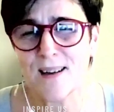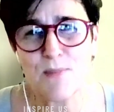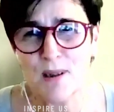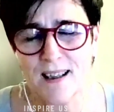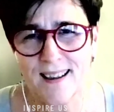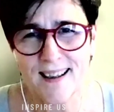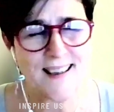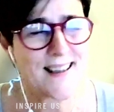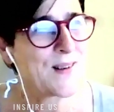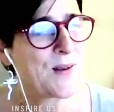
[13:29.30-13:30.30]
I
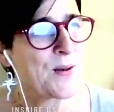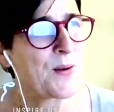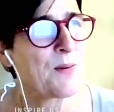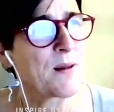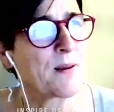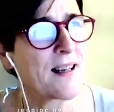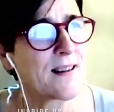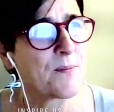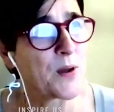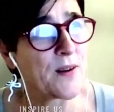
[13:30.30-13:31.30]
hadn't heard about that,
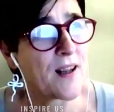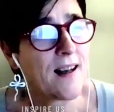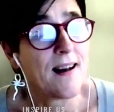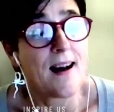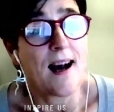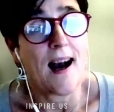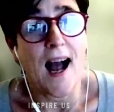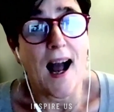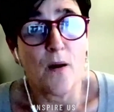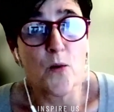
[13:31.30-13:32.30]
but I
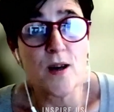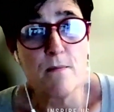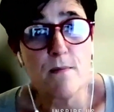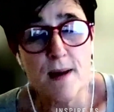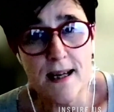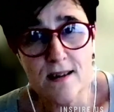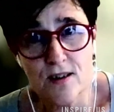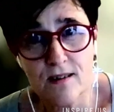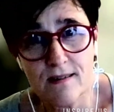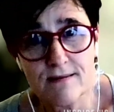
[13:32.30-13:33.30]
would
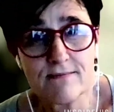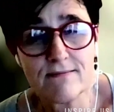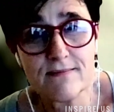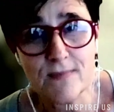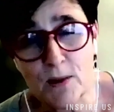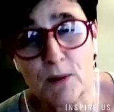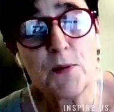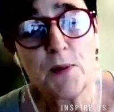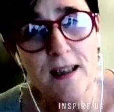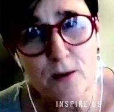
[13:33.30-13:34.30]
imagine, well, it would be
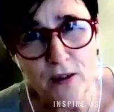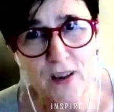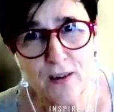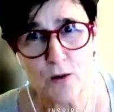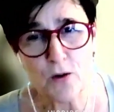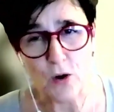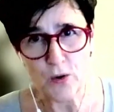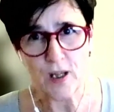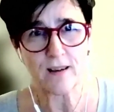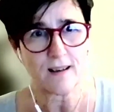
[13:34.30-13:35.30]
interesting to know
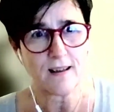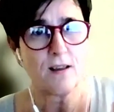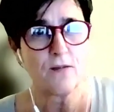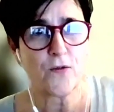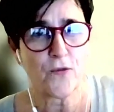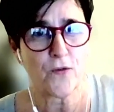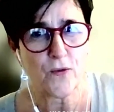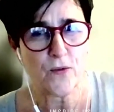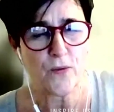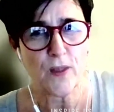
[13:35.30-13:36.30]
that if
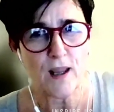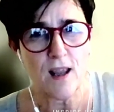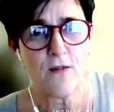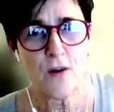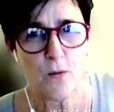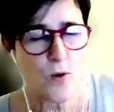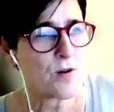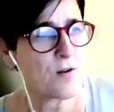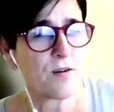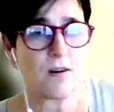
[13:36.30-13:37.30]
it
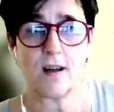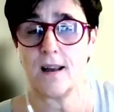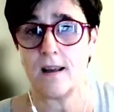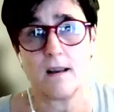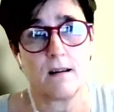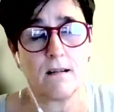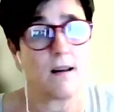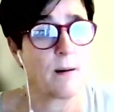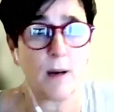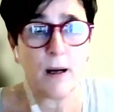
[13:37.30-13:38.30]
were an
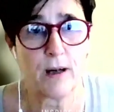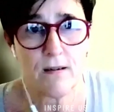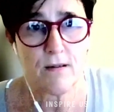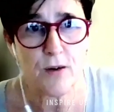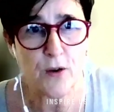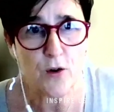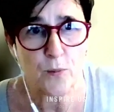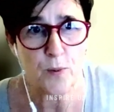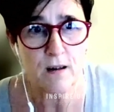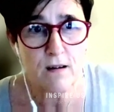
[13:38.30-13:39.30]
American or a
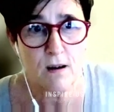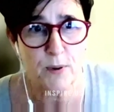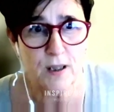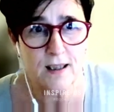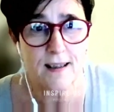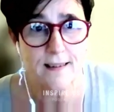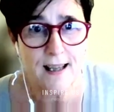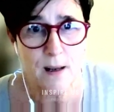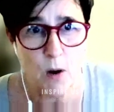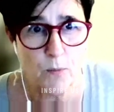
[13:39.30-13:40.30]
European company that came
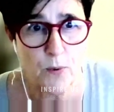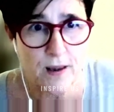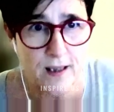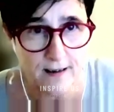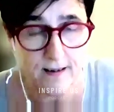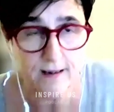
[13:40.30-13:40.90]
up with that,